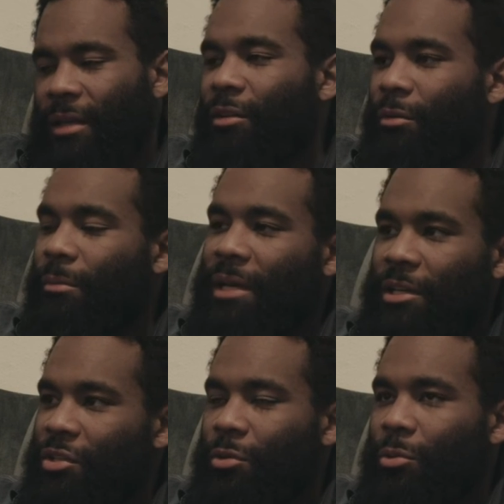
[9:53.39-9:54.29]
Can you
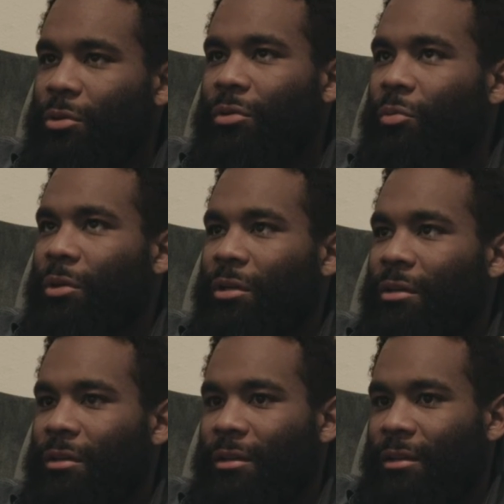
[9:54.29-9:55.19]
imagine a world
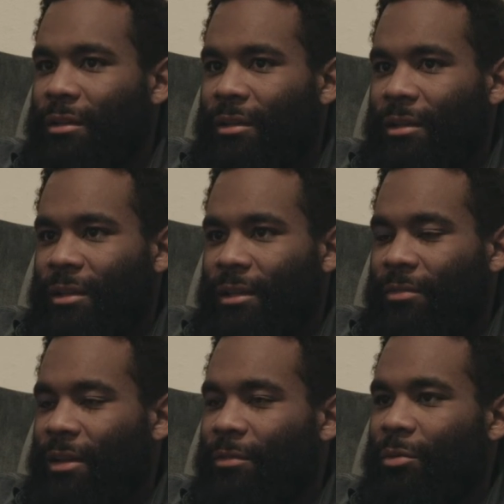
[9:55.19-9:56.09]
where
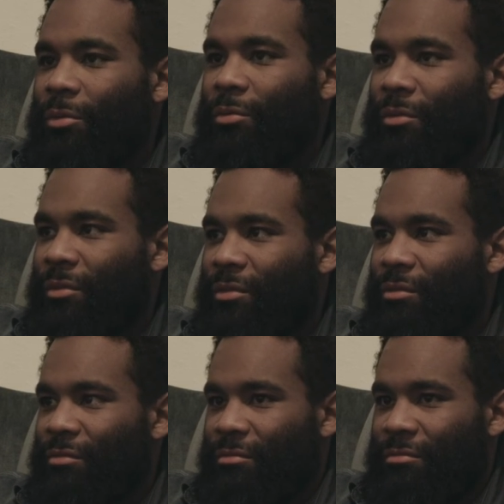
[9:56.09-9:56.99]
if everyone
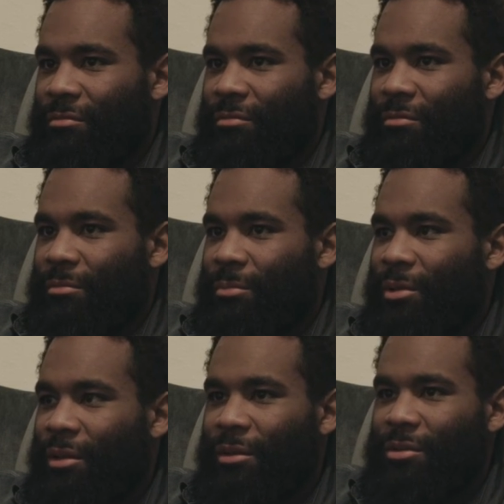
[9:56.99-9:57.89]

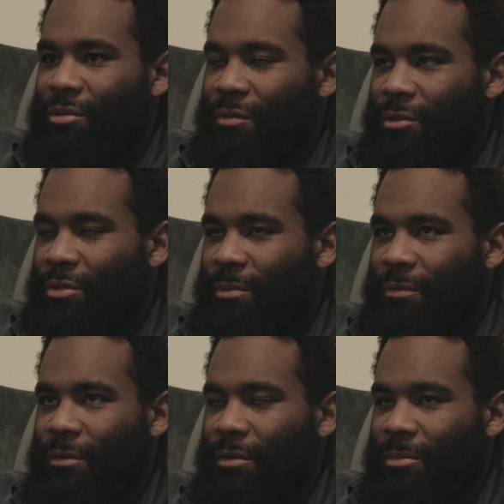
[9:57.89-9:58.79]
put others first
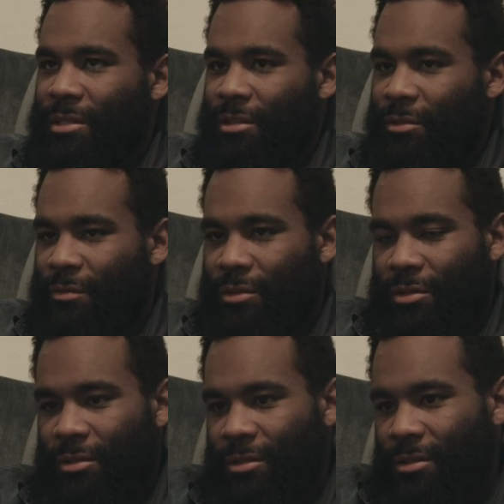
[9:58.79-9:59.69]
before
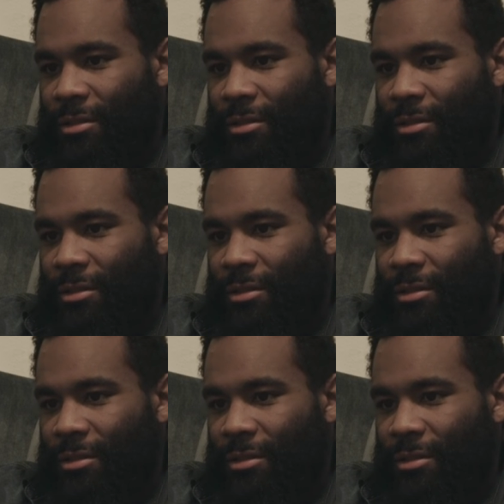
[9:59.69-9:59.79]
themselves,